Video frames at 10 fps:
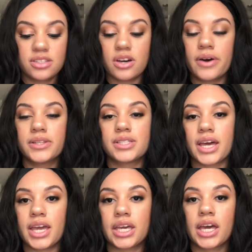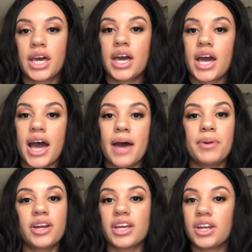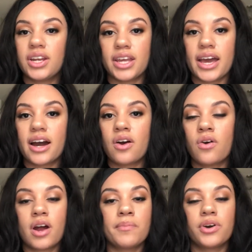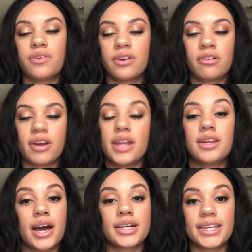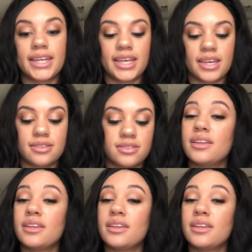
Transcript: So I was like, I better get it now or I'm gonna regret not getting it.